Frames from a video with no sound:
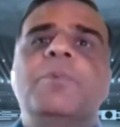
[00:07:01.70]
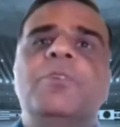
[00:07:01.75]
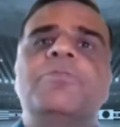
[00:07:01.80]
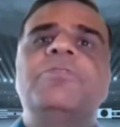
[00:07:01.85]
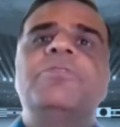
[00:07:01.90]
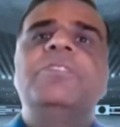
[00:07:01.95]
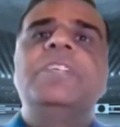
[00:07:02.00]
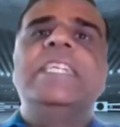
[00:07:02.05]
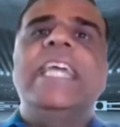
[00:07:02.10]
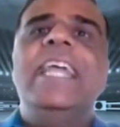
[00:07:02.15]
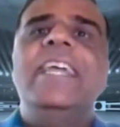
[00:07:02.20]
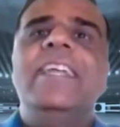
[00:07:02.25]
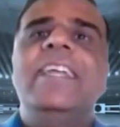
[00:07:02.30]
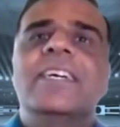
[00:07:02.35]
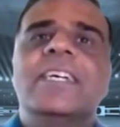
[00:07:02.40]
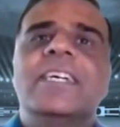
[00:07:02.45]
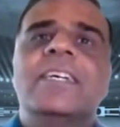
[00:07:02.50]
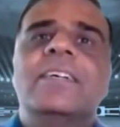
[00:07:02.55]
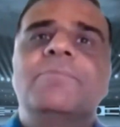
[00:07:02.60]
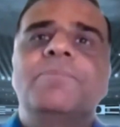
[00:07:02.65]
of
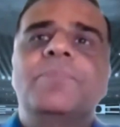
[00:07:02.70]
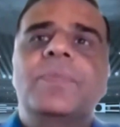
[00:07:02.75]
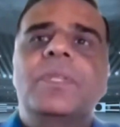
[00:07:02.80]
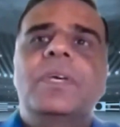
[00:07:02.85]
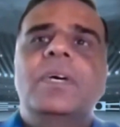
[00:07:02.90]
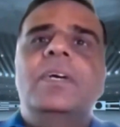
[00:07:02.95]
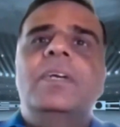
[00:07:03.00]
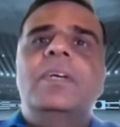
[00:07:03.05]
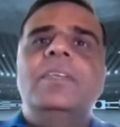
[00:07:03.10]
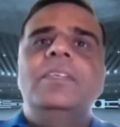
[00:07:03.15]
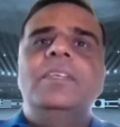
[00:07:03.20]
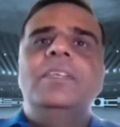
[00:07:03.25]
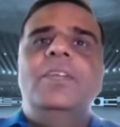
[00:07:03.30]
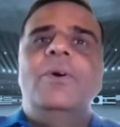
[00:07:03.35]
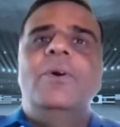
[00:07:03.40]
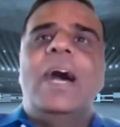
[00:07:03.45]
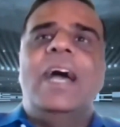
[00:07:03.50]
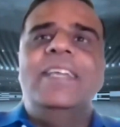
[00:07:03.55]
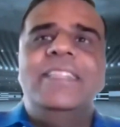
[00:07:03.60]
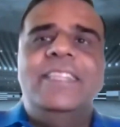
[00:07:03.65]
data, you
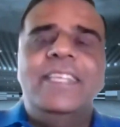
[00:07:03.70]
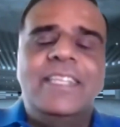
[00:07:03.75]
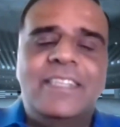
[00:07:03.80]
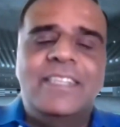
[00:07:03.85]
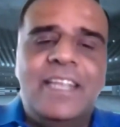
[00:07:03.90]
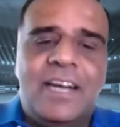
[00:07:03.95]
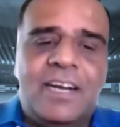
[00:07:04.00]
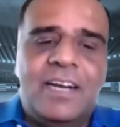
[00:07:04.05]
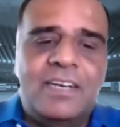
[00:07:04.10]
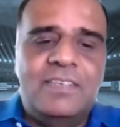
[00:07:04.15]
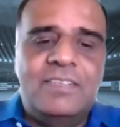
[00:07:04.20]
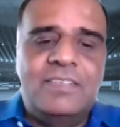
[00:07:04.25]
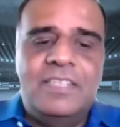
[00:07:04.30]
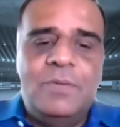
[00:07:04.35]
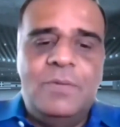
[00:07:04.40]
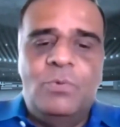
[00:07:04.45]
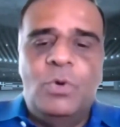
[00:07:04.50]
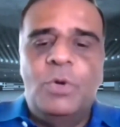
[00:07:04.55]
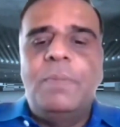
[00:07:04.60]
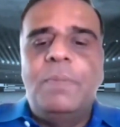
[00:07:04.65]
know, I think there
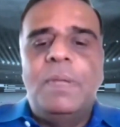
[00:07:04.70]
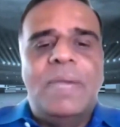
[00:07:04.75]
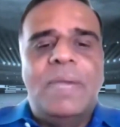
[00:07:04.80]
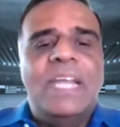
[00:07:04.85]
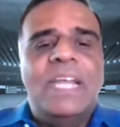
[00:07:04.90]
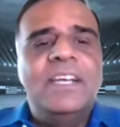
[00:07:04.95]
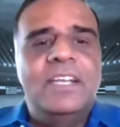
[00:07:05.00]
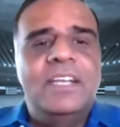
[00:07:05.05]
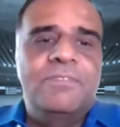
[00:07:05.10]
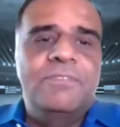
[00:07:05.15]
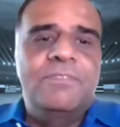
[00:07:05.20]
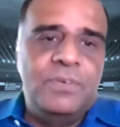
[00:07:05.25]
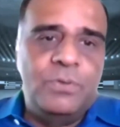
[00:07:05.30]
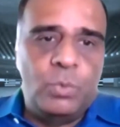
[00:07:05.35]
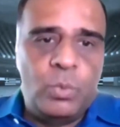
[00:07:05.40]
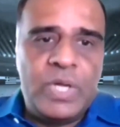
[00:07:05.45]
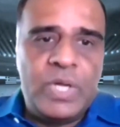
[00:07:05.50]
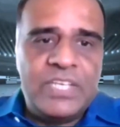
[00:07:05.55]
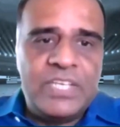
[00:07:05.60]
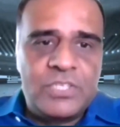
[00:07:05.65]
would be many
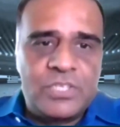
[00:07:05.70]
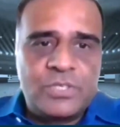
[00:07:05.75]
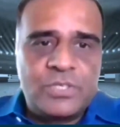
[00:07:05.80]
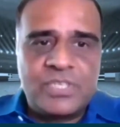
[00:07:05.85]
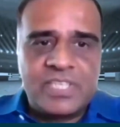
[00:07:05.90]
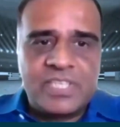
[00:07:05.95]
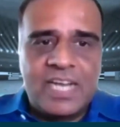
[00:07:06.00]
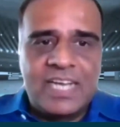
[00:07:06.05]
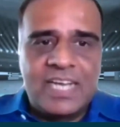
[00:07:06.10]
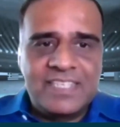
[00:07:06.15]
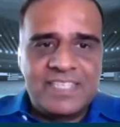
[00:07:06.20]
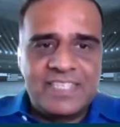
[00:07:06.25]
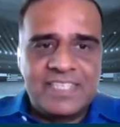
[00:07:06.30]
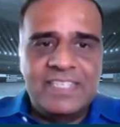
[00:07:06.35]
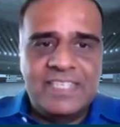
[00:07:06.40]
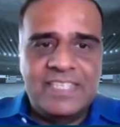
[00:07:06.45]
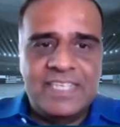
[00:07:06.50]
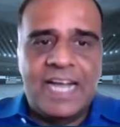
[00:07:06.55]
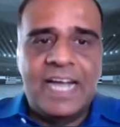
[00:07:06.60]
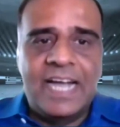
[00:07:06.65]
different ways to slice
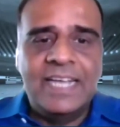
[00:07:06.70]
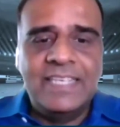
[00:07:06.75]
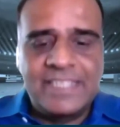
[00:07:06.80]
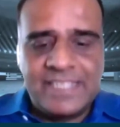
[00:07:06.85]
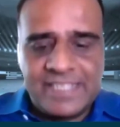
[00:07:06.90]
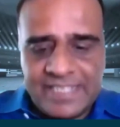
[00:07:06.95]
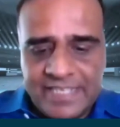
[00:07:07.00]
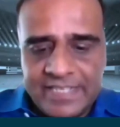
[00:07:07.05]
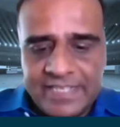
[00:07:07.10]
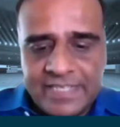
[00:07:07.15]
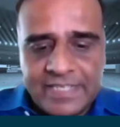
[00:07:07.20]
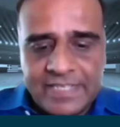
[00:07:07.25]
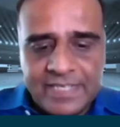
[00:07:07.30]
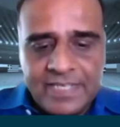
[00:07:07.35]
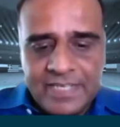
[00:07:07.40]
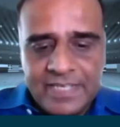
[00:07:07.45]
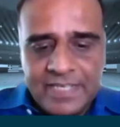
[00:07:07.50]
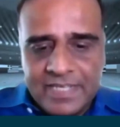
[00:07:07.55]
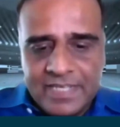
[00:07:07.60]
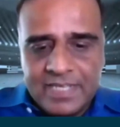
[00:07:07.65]
and dice it.
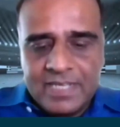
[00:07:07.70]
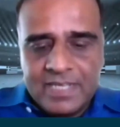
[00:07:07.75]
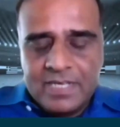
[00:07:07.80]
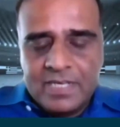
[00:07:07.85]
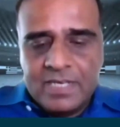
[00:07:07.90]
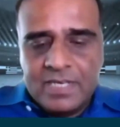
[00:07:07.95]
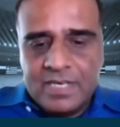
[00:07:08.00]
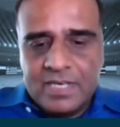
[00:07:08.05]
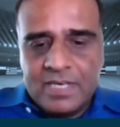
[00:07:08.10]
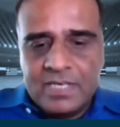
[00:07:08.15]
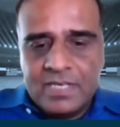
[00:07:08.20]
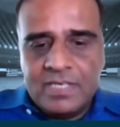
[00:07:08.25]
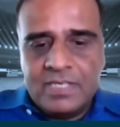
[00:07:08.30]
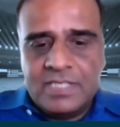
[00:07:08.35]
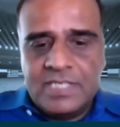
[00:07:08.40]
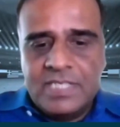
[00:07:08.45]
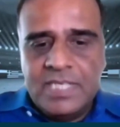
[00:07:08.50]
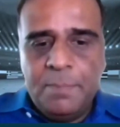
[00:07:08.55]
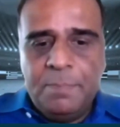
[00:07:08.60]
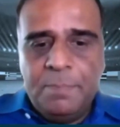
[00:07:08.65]

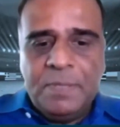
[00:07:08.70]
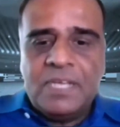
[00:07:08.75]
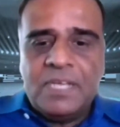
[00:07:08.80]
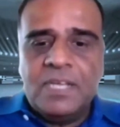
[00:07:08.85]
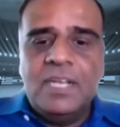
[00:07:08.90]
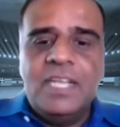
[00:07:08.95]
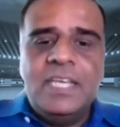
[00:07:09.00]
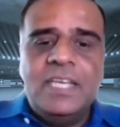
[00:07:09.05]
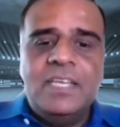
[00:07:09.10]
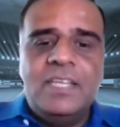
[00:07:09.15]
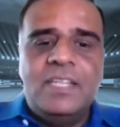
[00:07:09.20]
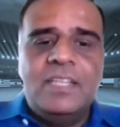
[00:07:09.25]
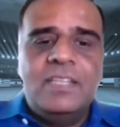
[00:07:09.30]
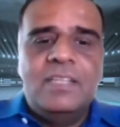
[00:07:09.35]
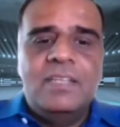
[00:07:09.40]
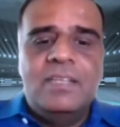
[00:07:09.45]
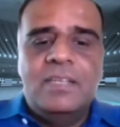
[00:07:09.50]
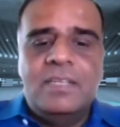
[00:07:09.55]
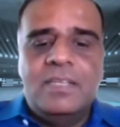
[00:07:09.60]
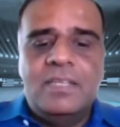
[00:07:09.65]
Typically,
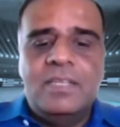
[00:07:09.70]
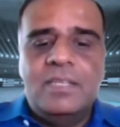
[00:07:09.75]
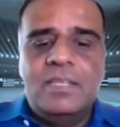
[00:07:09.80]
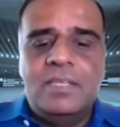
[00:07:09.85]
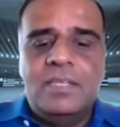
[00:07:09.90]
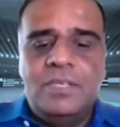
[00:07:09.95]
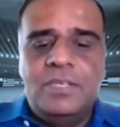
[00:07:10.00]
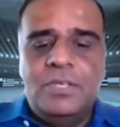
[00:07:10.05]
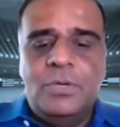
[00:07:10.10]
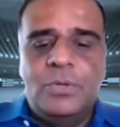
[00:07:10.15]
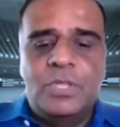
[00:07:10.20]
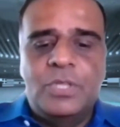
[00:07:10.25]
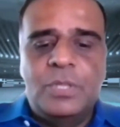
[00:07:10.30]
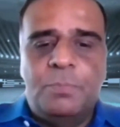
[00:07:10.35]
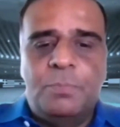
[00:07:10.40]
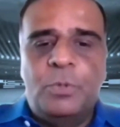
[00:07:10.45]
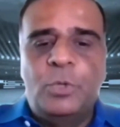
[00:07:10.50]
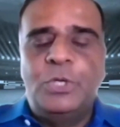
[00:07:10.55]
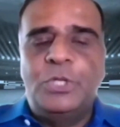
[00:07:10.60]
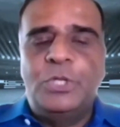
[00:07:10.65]
you know, the
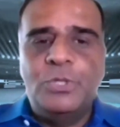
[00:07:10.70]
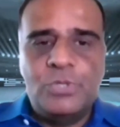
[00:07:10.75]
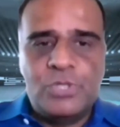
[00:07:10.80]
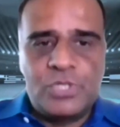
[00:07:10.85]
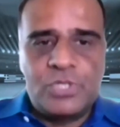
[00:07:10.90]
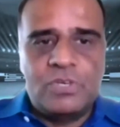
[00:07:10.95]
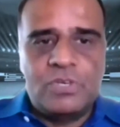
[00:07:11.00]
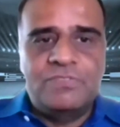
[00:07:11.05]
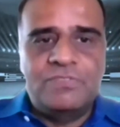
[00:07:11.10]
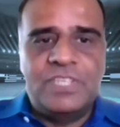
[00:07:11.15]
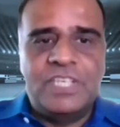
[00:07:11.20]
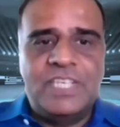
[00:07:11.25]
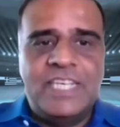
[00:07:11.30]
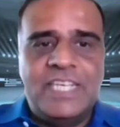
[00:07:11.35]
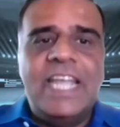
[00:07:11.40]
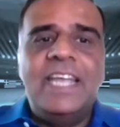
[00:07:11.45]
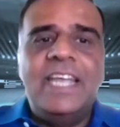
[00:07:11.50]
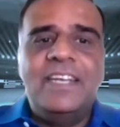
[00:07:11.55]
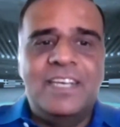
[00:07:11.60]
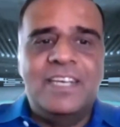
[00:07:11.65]
producer of the
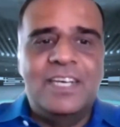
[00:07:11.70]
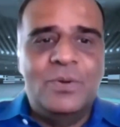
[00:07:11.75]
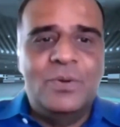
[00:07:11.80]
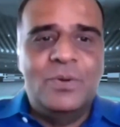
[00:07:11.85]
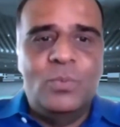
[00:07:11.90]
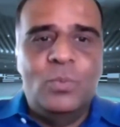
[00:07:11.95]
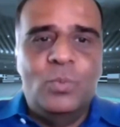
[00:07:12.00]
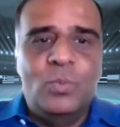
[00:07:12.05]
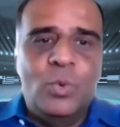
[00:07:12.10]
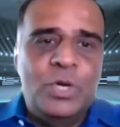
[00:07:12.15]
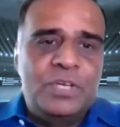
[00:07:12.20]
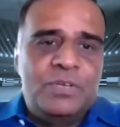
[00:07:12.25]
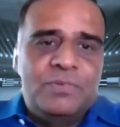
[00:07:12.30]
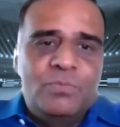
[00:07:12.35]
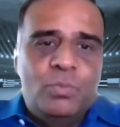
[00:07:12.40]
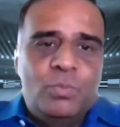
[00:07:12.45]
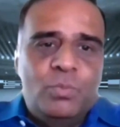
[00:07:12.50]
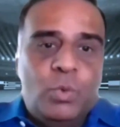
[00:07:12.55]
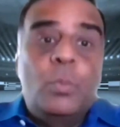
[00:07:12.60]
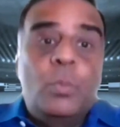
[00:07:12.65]
data would
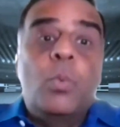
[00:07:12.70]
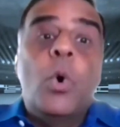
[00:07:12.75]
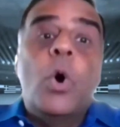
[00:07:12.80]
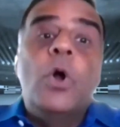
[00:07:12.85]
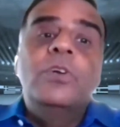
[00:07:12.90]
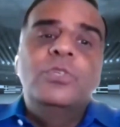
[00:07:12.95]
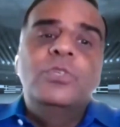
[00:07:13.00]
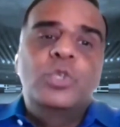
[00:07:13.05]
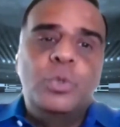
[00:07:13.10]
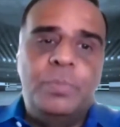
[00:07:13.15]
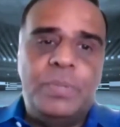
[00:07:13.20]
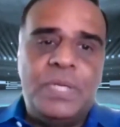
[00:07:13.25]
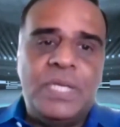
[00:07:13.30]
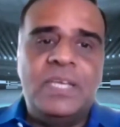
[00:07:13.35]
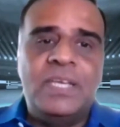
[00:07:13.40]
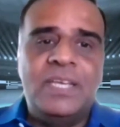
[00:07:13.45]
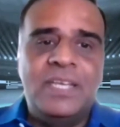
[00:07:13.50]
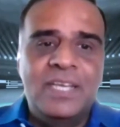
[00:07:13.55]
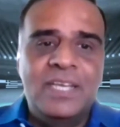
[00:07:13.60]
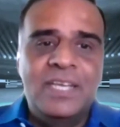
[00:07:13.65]
want to
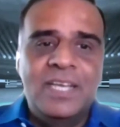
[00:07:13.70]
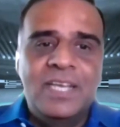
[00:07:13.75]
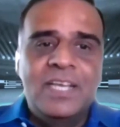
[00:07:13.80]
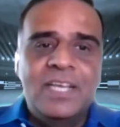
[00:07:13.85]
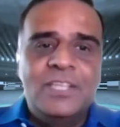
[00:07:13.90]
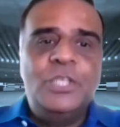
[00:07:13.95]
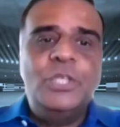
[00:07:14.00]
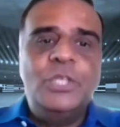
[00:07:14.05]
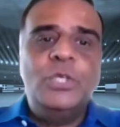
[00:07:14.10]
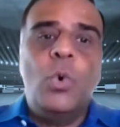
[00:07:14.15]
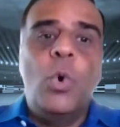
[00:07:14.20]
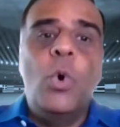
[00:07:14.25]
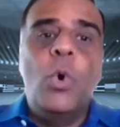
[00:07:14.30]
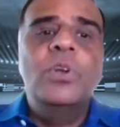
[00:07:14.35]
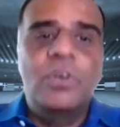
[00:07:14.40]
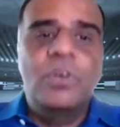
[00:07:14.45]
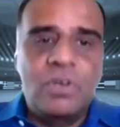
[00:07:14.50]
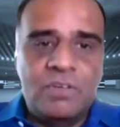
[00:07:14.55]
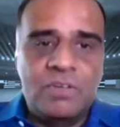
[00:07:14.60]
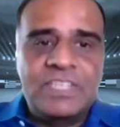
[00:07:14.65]
be the
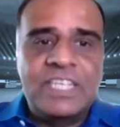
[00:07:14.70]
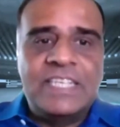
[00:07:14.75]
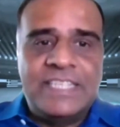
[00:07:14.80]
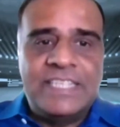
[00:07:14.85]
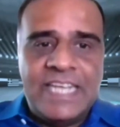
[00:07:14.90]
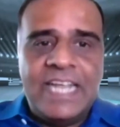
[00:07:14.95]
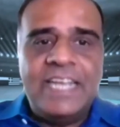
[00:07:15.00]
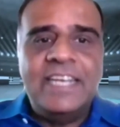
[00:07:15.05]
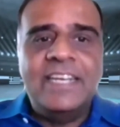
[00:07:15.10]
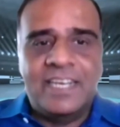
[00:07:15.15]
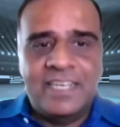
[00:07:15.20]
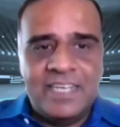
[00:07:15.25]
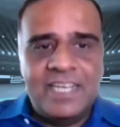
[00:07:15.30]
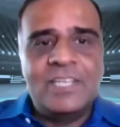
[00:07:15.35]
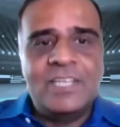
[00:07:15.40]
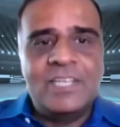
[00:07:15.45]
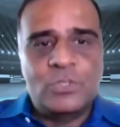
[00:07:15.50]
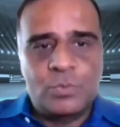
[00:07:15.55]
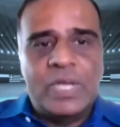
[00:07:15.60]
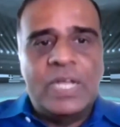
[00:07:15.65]
owner of the data
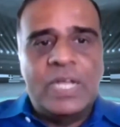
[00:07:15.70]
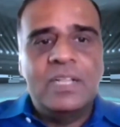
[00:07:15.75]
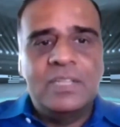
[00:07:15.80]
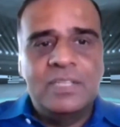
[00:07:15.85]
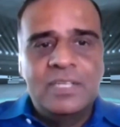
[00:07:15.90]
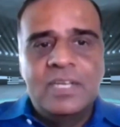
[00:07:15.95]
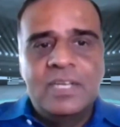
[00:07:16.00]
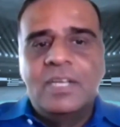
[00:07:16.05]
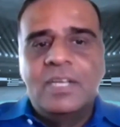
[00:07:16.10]
as well,